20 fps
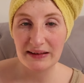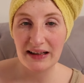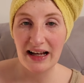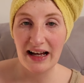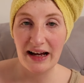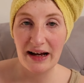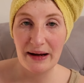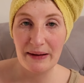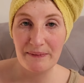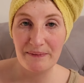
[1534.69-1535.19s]

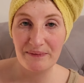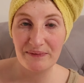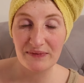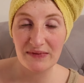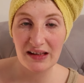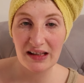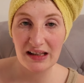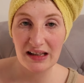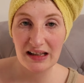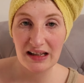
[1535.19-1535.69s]
Now
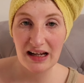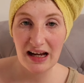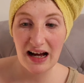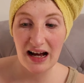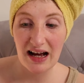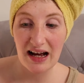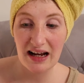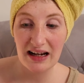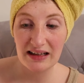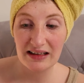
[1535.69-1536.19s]

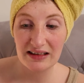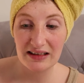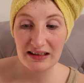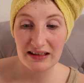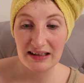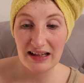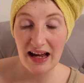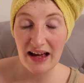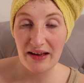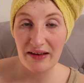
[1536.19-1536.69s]

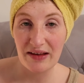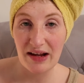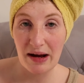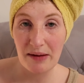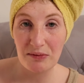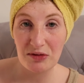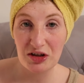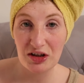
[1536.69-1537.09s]
I'm